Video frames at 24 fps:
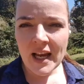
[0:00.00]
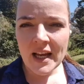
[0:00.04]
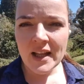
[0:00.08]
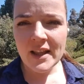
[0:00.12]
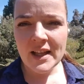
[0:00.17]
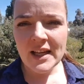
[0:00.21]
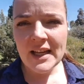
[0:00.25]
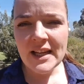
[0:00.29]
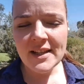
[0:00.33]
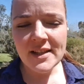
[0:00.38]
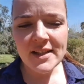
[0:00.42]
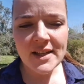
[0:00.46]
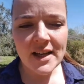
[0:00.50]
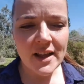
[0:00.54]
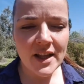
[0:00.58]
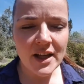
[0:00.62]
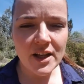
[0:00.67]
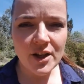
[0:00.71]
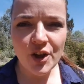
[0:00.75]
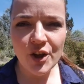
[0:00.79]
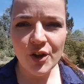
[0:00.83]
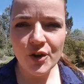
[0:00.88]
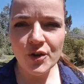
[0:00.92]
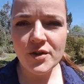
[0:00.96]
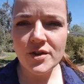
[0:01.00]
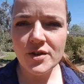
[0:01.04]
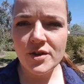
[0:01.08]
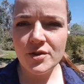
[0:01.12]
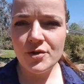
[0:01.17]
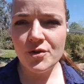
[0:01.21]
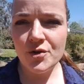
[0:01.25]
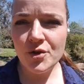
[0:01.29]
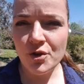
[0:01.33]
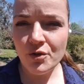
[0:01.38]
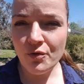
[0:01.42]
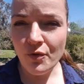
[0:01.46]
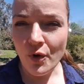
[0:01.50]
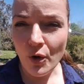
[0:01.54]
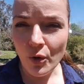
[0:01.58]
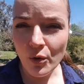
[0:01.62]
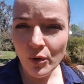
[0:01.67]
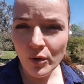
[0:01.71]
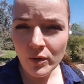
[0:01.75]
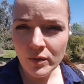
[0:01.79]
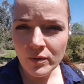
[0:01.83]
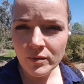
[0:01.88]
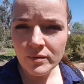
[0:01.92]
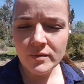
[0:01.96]
And these are then used to
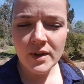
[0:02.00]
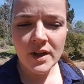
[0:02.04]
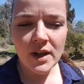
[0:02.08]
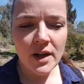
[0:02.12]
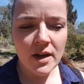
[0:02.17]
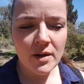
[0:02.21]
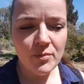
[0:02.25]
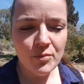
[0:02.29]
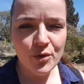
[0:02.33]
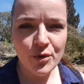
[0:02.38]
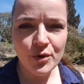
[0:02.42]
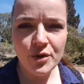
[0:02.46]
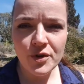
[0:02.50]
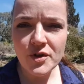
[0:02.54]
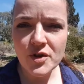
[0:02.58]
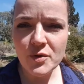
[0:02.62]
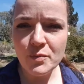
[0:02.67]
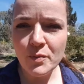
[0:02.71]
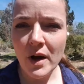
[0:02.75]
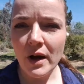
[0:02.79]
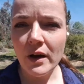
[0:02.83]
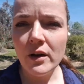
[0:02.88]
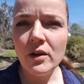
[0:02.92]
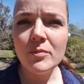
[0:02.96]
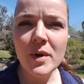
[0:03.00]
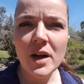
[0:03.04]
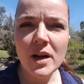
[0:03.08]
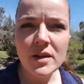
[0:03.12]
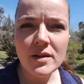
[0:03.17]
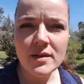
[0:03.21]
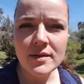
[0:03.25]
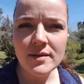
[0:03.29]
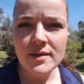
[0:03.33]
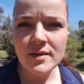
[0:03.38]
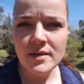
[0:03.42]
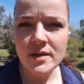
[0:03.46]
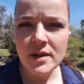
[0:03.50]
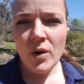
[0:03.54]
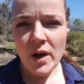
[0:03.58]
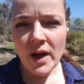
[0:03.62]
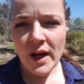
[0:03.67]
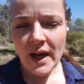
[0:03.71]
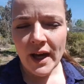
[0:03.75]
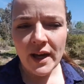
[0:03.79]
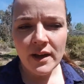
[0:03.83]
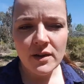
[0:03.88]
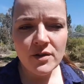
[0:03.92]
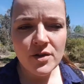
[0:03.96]
grow and produce biomass
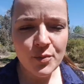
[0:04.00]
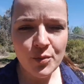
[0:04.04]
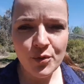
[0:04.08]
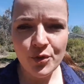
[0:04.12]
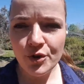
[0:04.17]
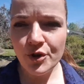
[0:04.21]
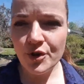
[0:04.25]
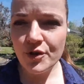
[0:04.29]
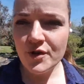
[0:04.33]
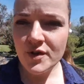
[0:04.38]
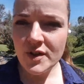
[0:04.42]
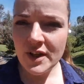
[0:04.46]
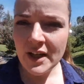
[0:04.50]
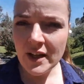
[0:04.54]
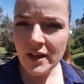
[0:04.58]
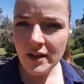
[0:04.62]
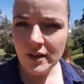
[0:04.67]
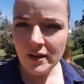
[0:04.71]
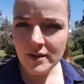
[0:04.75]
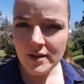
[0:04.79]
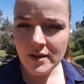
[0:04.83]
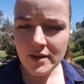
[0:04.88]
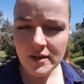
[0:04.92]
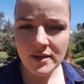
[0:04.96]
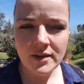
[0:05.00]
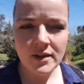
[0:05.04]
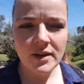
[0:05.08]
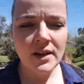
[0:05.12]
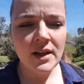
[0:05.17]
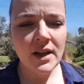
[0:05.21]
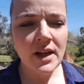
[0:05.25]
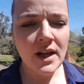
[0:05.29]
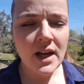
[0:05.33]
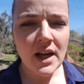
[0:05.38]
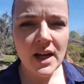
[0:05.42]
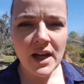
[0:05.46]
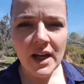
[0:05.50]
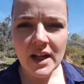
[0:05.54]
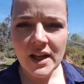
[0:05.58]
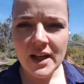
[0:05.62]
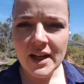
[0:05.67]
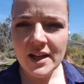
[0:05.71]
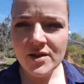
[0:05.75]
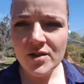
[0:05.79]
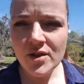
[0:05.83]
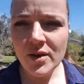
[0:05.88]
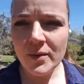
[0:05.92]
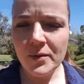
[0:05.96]
and produce yield.
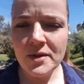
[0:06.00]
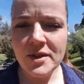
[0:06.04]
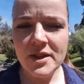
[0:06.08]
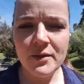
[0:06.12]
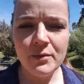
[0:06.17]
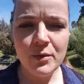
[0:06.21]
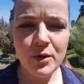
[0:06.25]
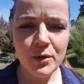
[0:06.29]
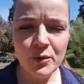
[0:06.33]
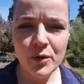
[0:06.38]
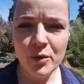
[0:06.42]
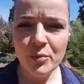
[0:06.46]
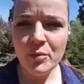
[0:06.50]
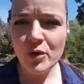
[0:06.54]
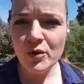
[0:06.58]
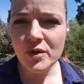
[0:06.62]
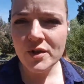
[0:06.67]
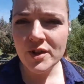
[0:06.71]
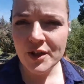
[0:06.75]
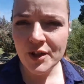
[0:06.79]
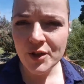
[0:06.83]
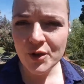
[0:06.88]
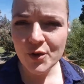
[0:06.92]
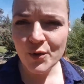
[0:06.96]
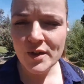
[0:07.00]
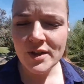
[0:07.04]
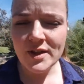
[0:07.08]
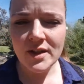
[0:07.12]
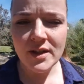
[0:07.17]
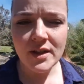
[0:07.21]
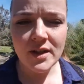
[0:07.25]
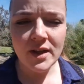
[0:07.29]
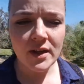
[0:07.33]
That's obviously what we're most interested